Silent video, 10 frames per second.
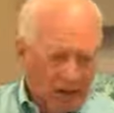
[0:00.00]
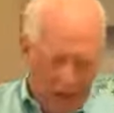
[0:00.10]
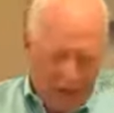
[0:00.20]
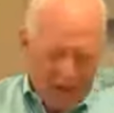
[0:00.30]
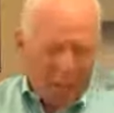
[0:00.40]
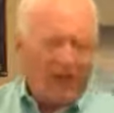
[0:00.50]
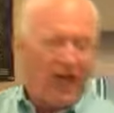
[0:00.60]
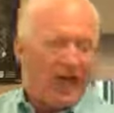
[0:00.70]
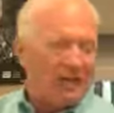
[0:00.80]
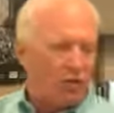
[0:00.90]
and I
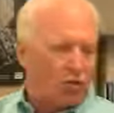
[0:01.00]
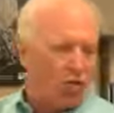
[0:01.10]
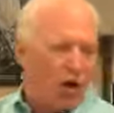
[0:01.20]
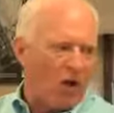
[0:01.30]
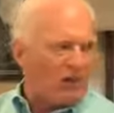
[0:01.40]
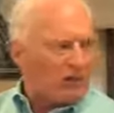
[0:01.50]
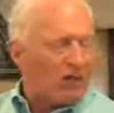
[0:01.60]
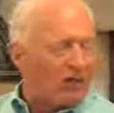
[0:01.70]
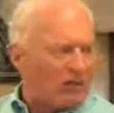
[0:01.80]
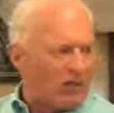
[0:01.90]
apply the 12
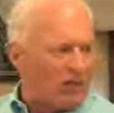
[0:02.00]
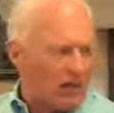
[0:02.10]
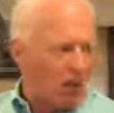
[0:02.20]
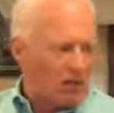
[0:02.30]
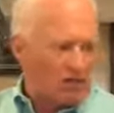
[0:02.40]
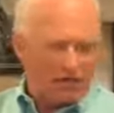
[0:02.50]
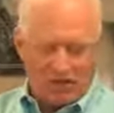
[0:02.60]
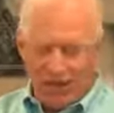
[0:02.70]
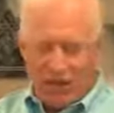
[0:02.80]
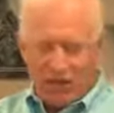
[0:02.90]
tons of force
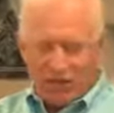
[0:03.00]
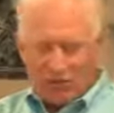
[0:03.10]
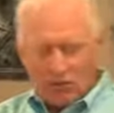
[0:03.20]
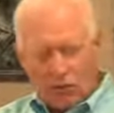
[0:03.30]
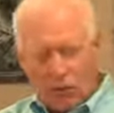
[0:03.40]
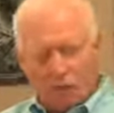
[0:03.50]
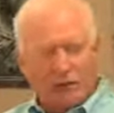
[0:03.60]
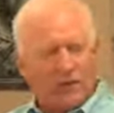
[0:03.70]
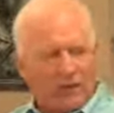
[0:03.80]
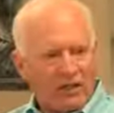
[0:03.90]
to
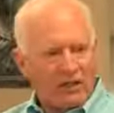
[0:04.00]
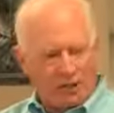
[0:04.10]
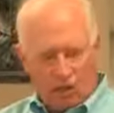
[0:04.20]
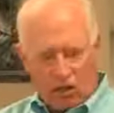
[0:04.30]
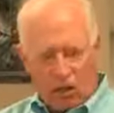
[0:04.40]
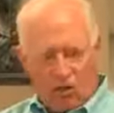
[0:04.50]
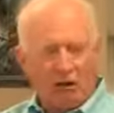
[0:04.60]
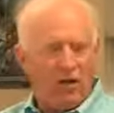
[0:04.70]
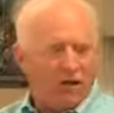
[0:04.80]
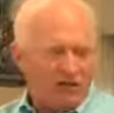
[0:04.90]

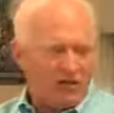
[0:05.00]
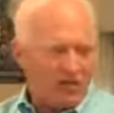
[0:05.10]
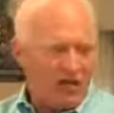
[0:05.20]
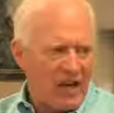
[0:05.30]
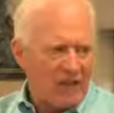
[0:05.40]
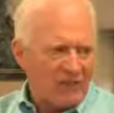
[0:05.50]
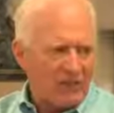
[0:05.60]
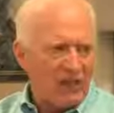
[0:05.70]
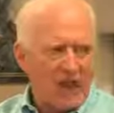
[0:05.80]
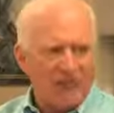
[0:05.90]
encircle this
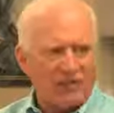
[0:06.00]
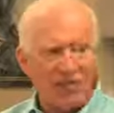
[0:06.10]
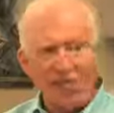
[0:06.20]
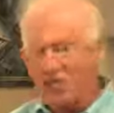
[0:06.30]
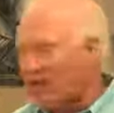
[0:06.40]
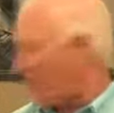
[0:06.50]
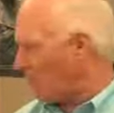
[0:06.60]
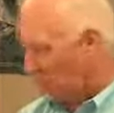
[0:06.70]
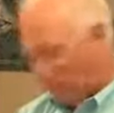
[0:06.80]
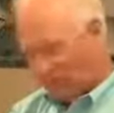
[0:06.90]
connector onto this
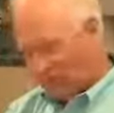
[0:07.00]
cable,